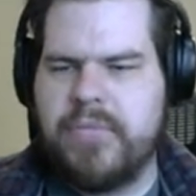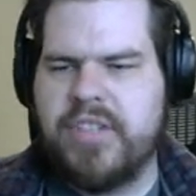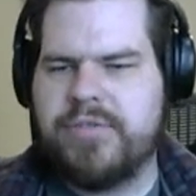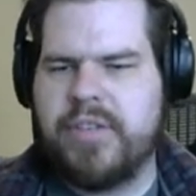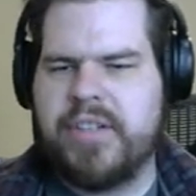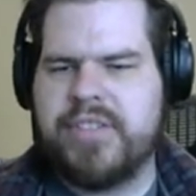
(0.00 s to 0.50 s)

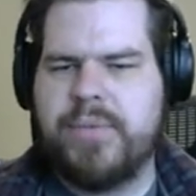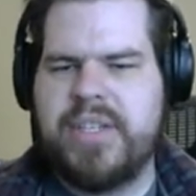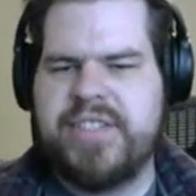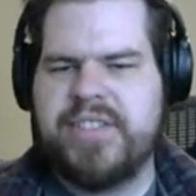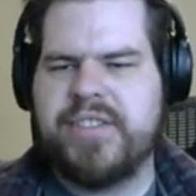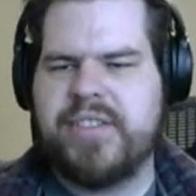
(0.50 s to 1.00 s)
Try to
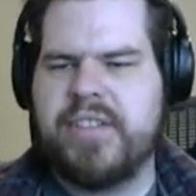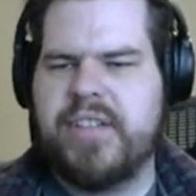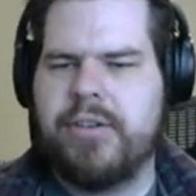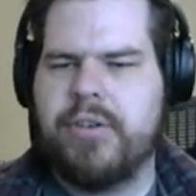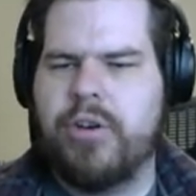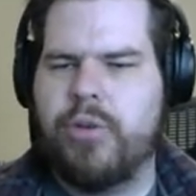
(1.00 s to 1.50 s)
squeeze into the
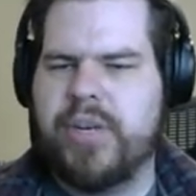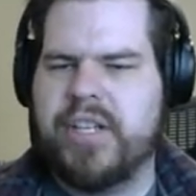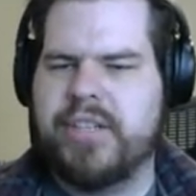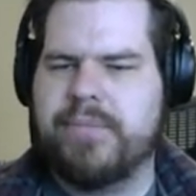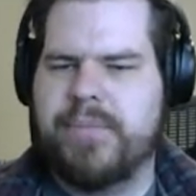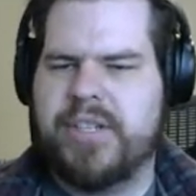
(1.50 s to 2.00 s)
narrow
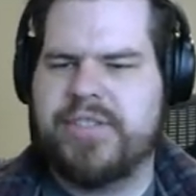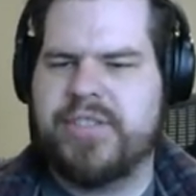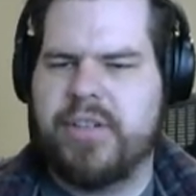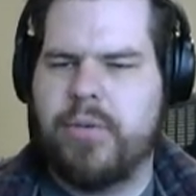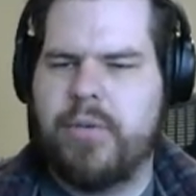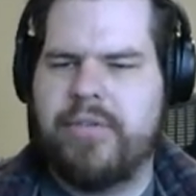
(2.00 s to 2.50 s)
opening, but to
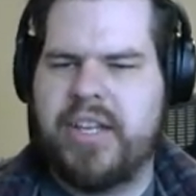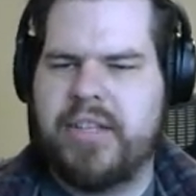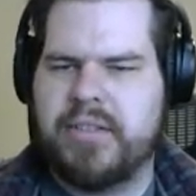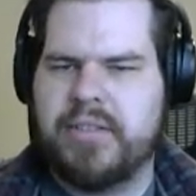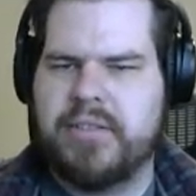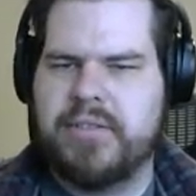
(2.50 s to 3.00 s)
no
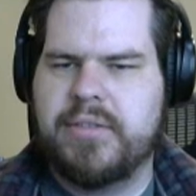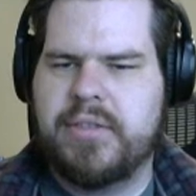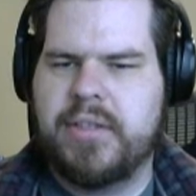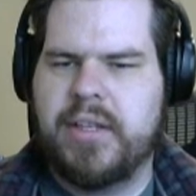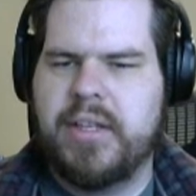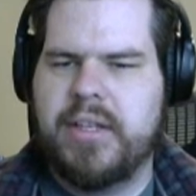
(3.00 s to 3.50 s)
avail.
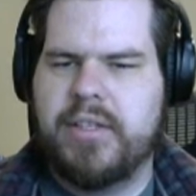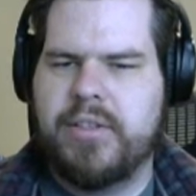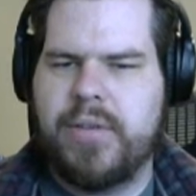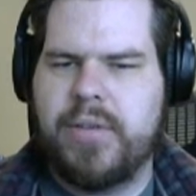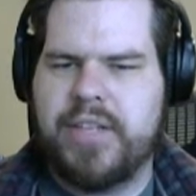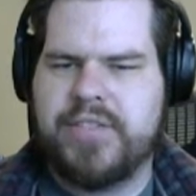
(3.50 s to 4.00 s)

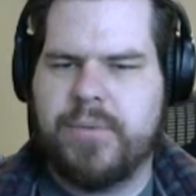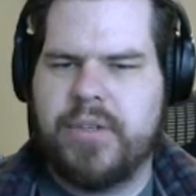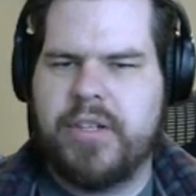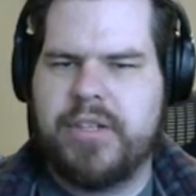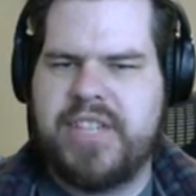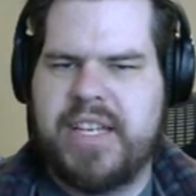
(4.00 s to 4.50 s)
Okay, so we're
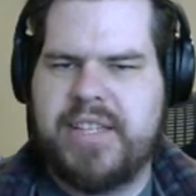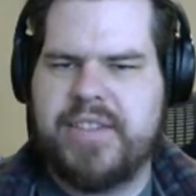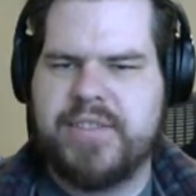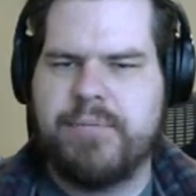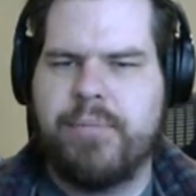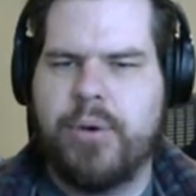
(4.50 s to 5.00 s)
going to take
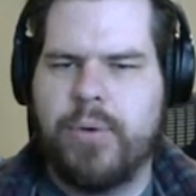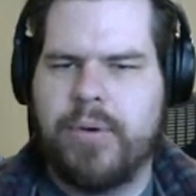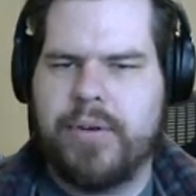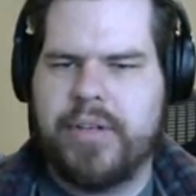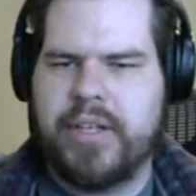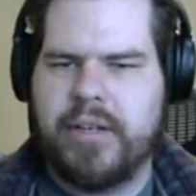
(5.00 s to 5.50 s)
this
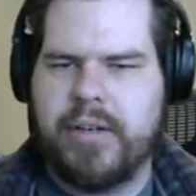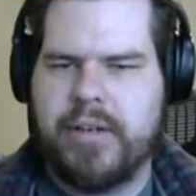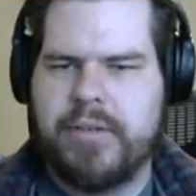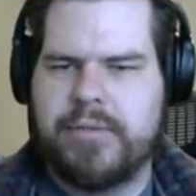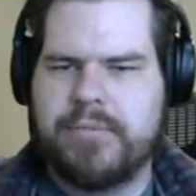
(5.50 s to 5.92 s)
board here.